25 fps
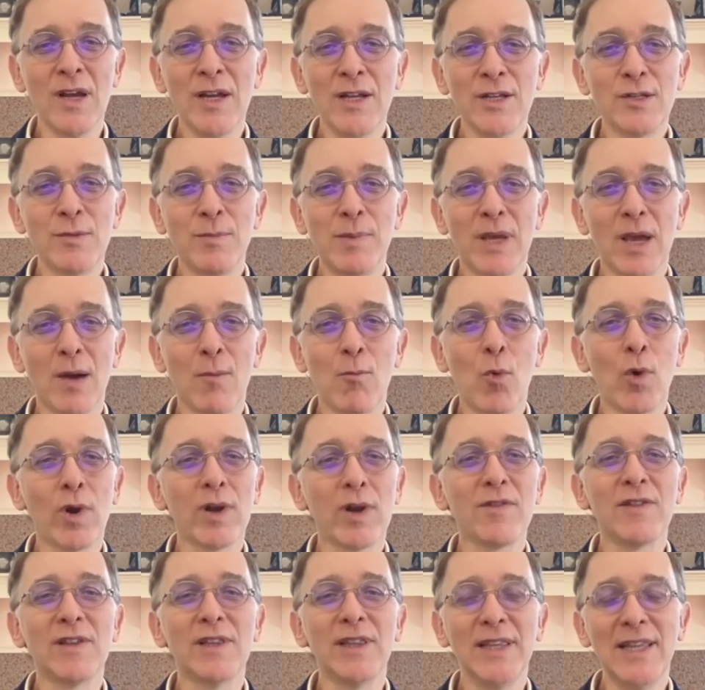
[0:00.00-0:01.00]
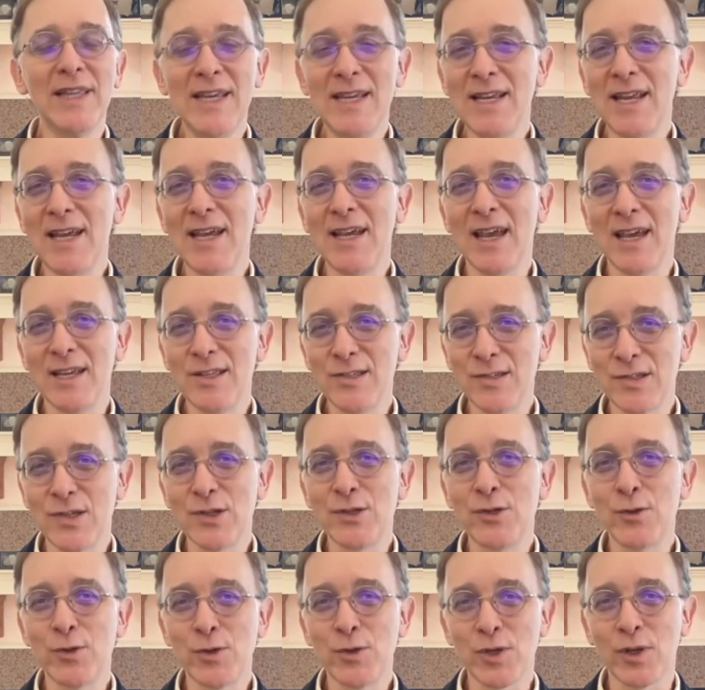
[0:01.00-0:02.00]
to become one of the leading
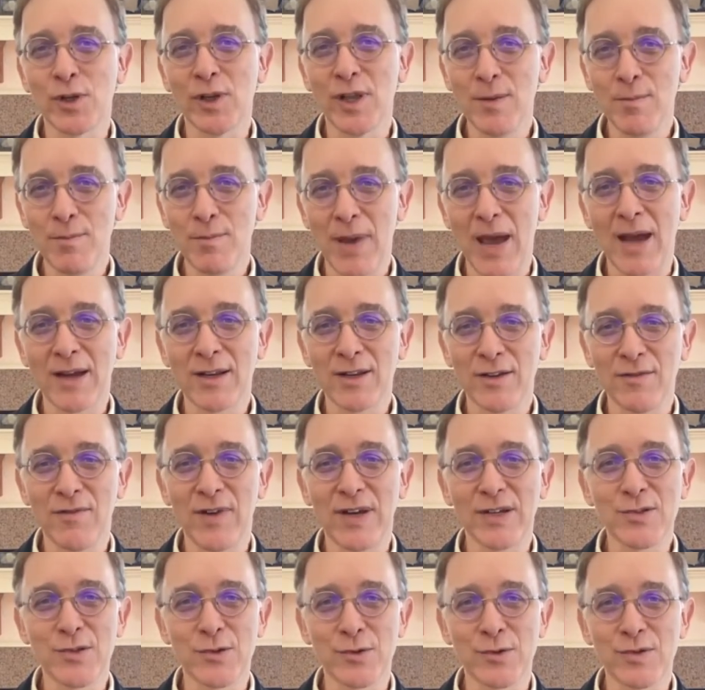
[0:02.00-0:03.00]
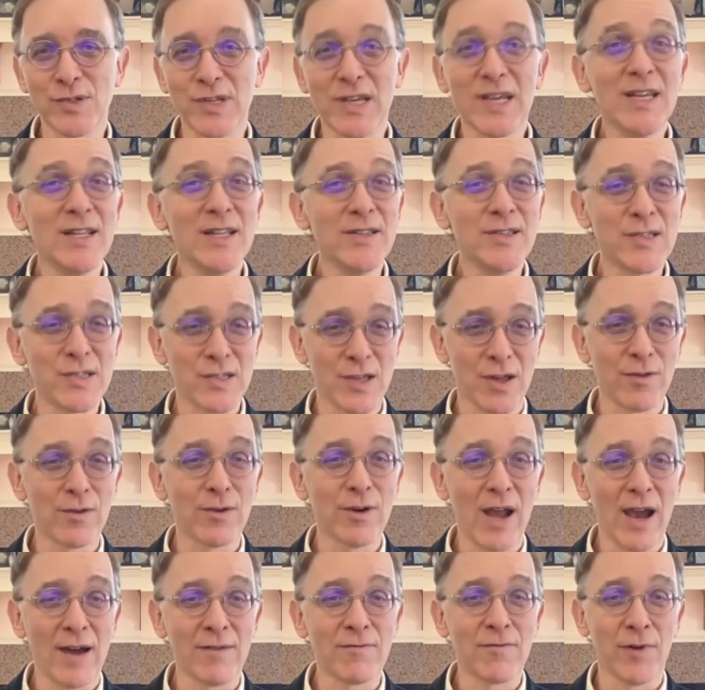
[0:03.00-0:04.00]
institutional impact investors in
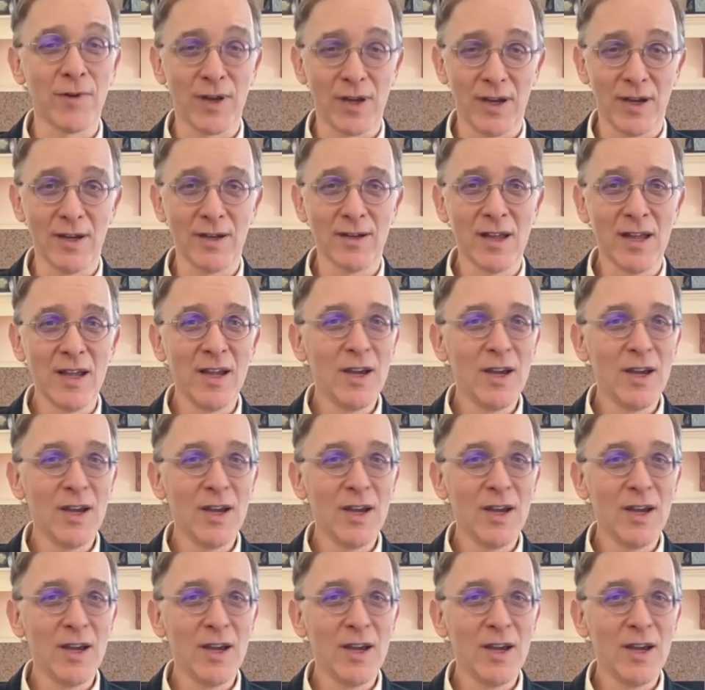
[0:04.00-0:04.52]
Southern Africa.